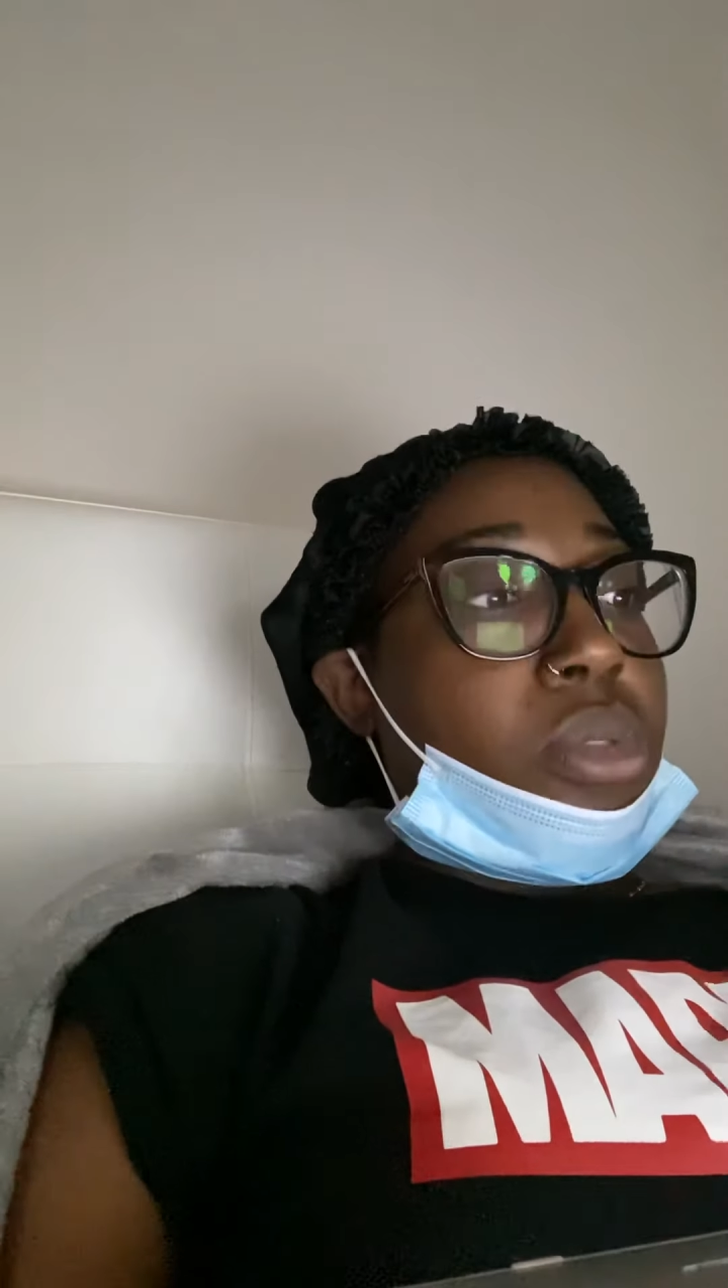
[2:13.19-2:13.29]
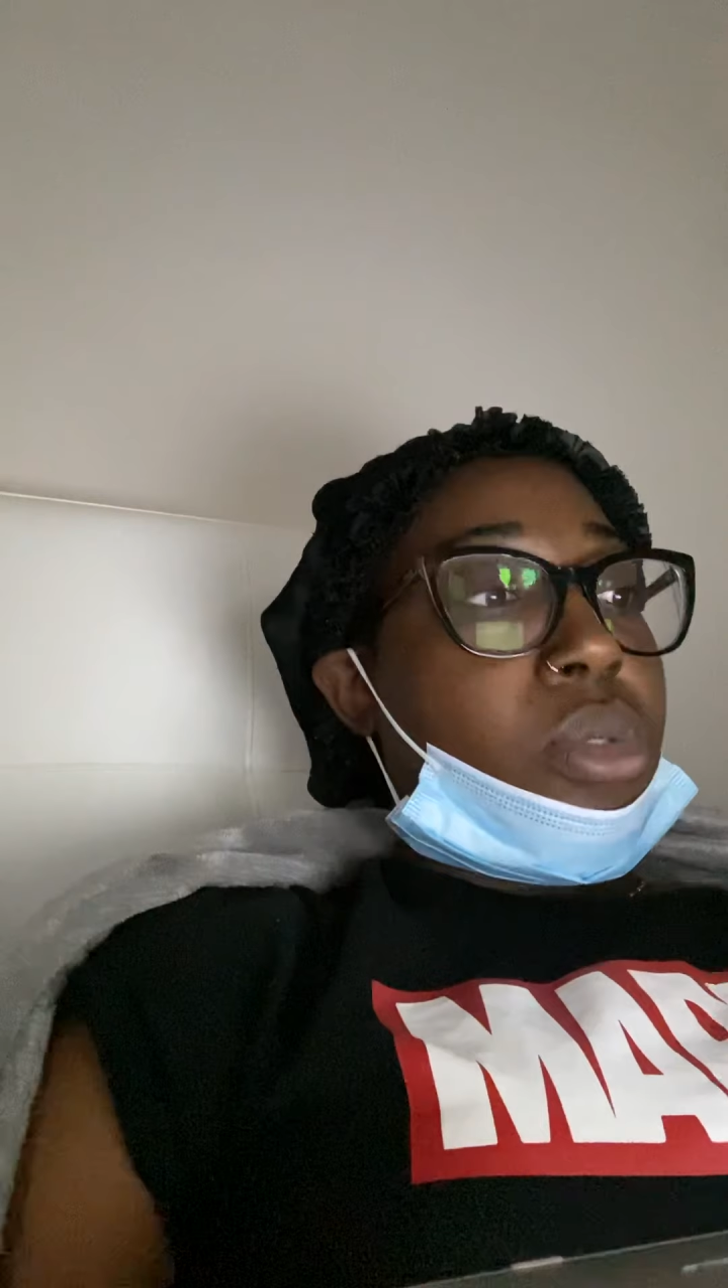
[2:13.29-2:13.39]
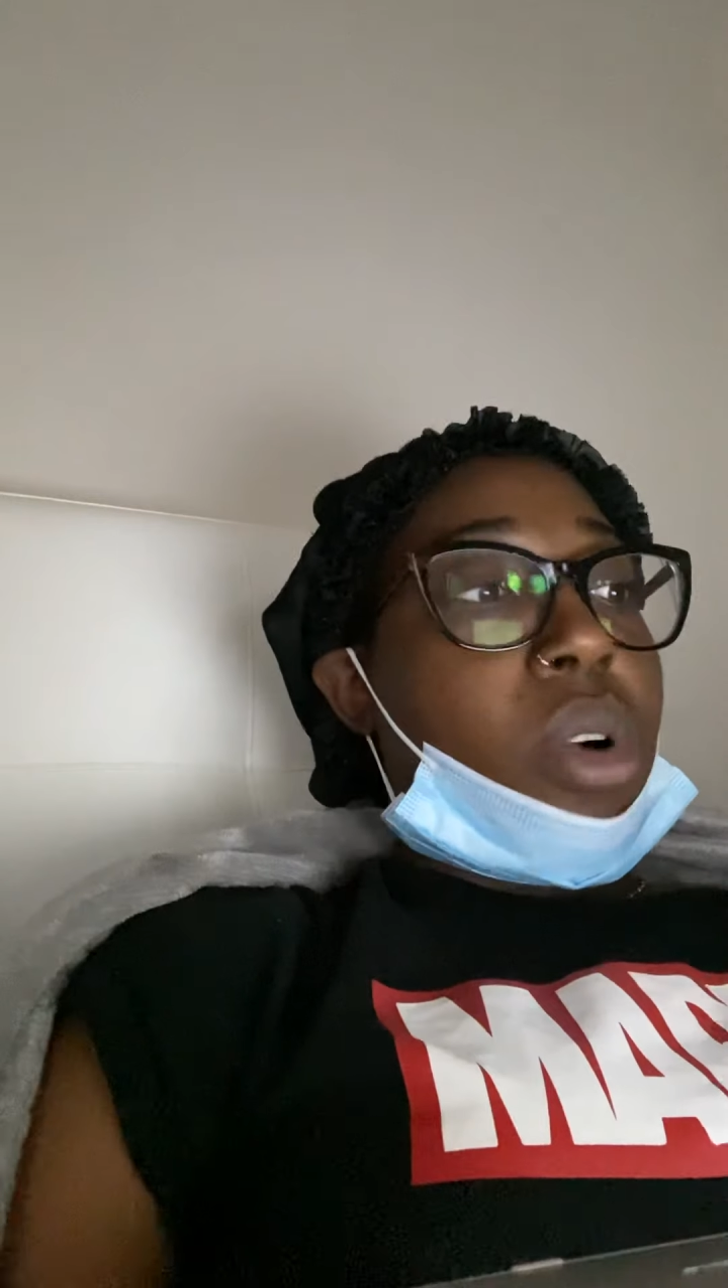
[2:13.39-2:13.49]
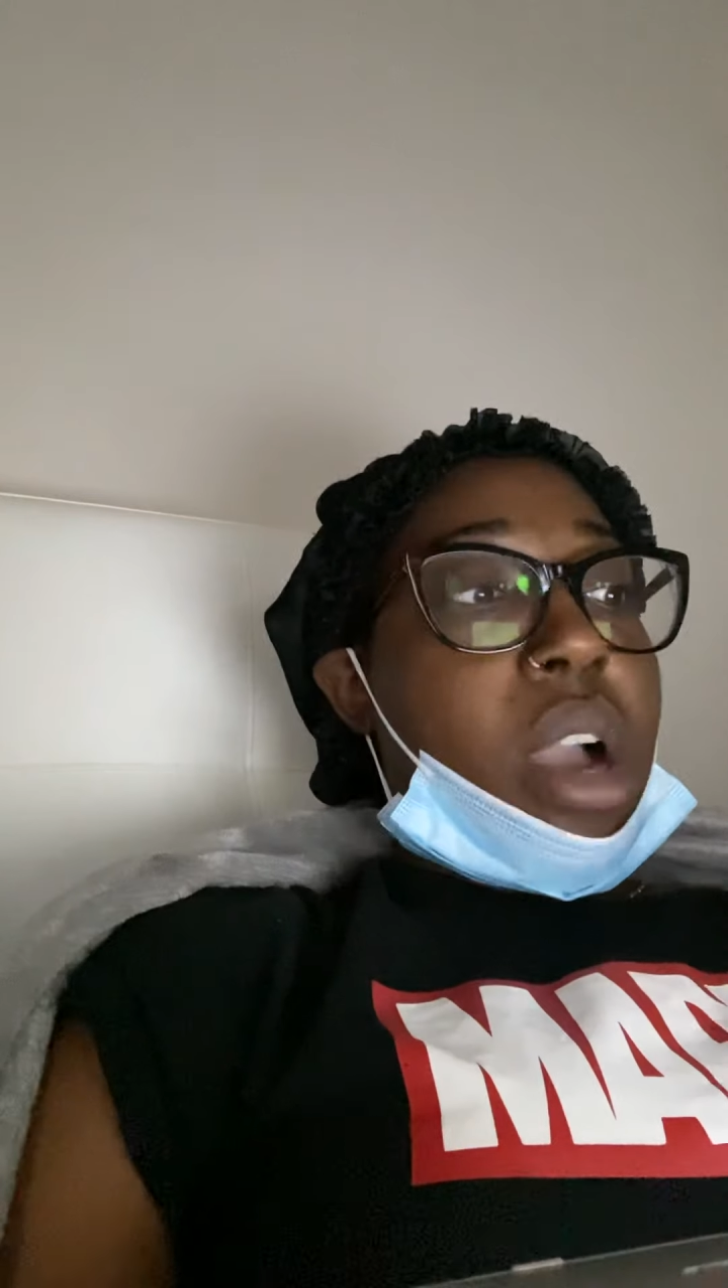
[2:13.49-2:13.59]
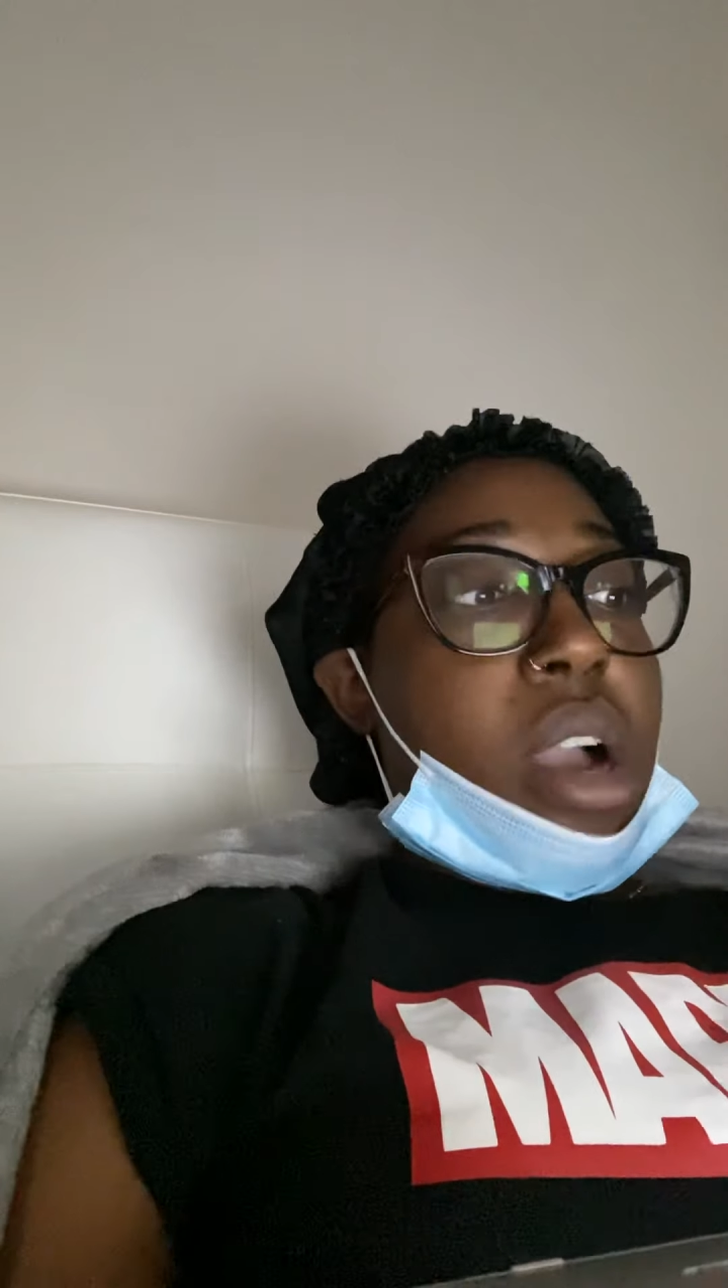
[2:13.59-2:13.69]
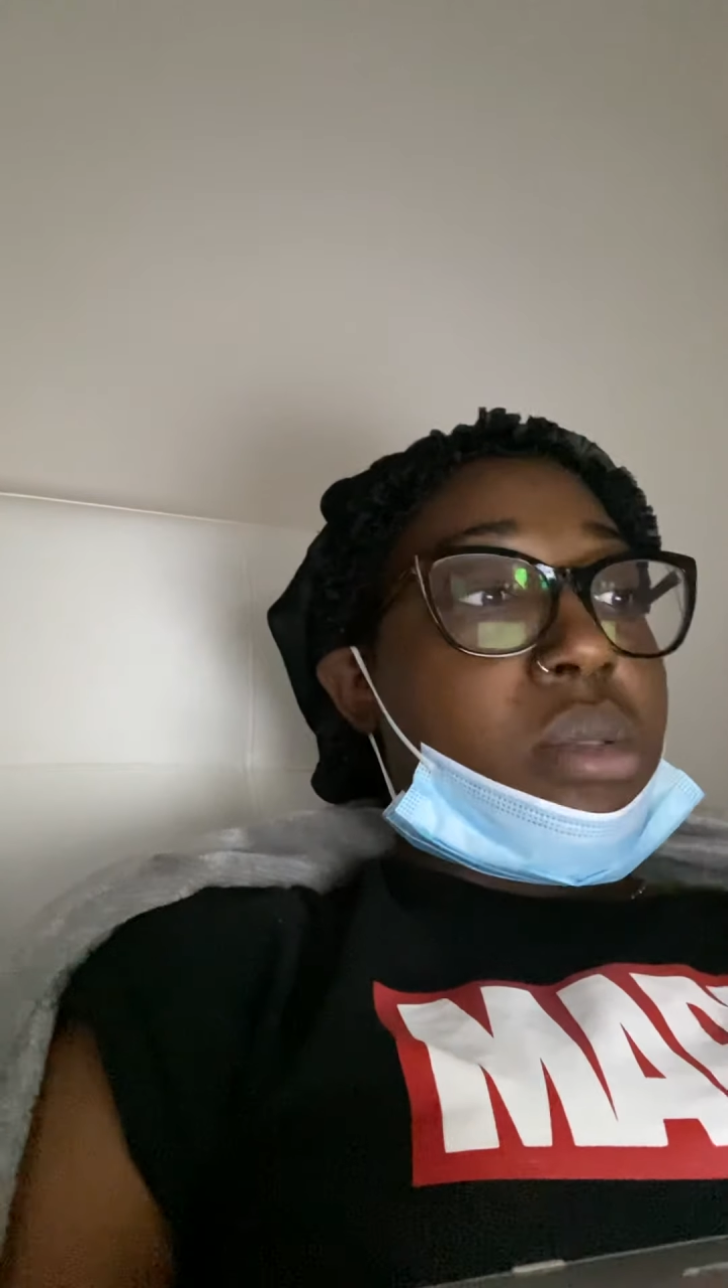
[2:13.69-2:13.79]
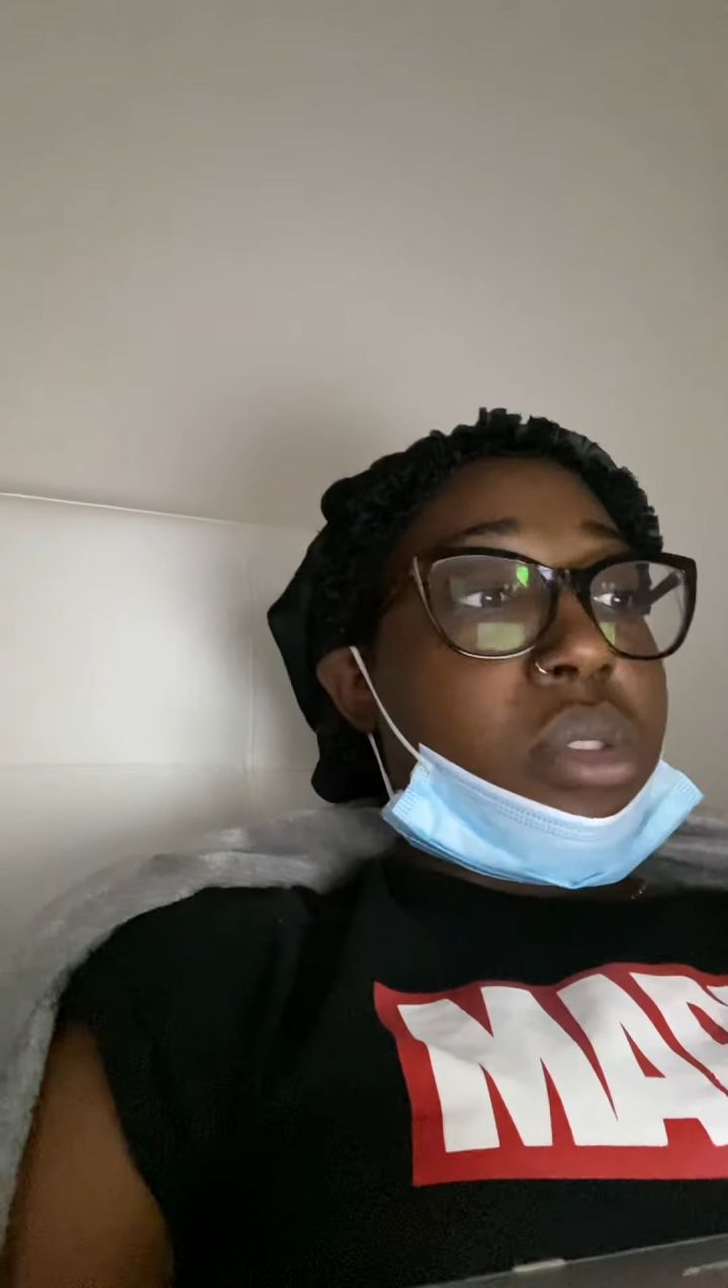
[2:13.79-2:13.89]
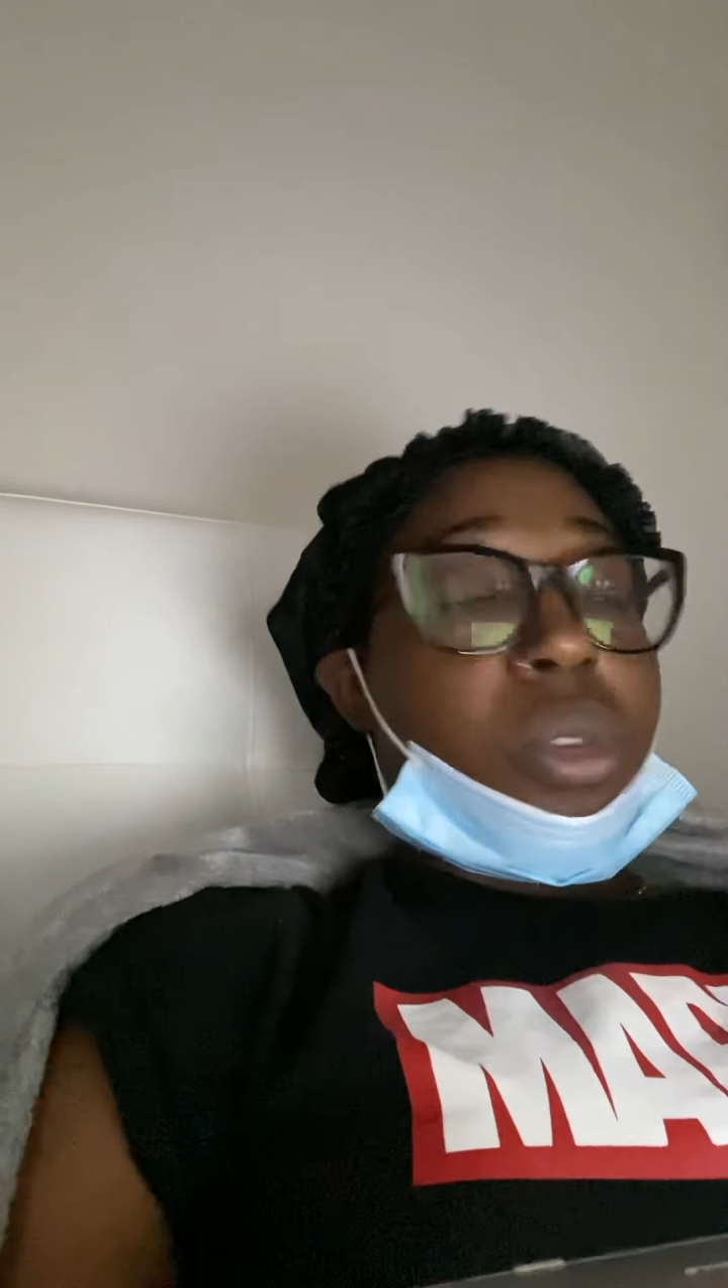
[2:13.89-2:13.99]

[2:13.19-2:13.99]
4 hours